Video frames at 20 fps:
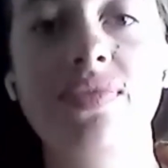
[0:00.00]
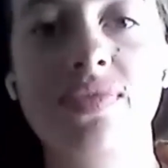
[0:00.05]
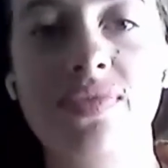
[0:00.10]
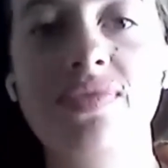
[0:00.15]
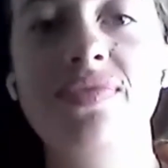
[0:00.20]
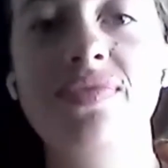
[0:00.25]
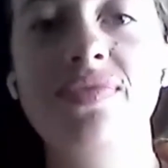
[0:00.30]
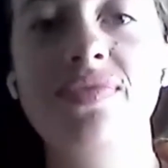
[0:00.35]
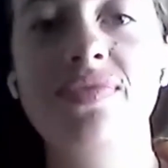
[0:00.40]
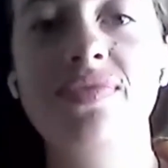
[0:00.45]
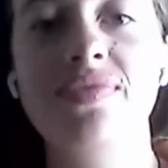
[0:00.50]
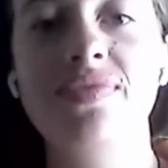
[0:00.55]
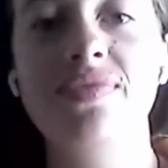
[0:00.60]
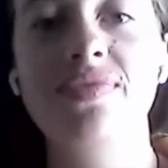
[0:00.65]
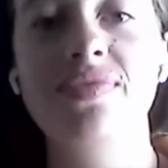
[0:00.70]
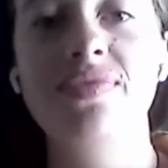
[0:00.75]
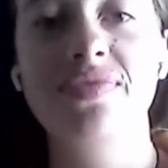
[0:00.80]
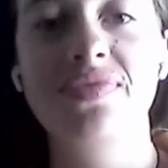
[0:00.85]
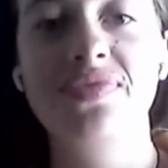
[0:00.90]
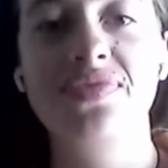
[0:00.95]
Absolutely.
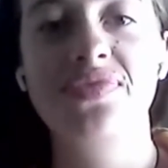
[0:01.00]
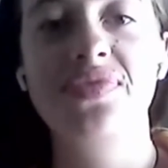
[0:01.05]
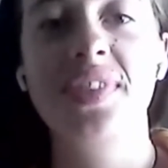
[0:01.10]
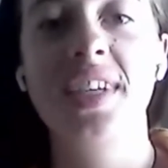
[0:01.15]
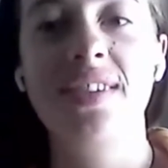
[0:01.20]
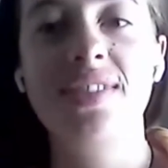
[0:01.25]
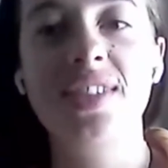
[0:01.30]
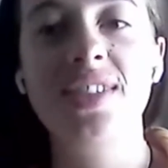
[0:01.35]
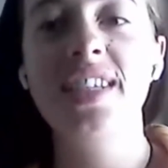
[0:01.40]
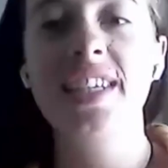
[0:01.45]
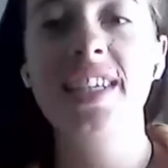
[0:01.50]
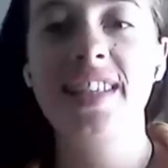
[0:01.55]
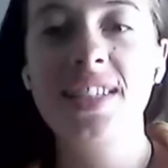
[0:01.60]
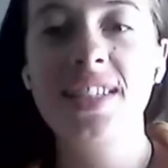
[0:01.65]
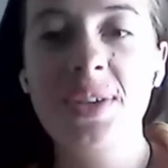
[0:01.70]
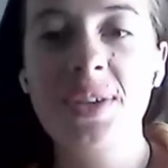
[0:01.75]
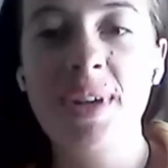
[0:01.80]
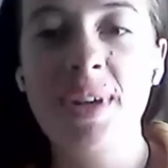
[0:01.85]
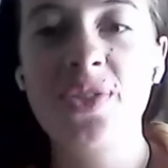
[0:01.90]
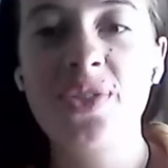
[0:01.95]
Thanks so much for
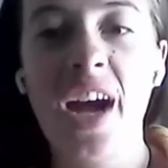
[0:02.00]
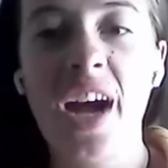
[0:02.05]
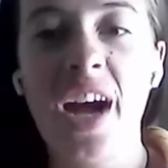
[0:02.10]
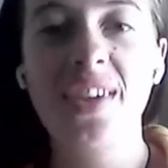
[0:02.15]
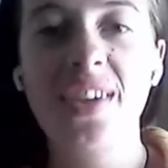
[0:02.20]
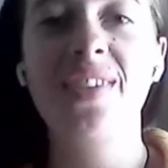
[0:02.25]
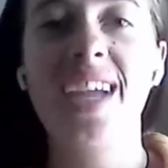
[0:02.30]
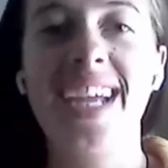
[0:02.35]
having me.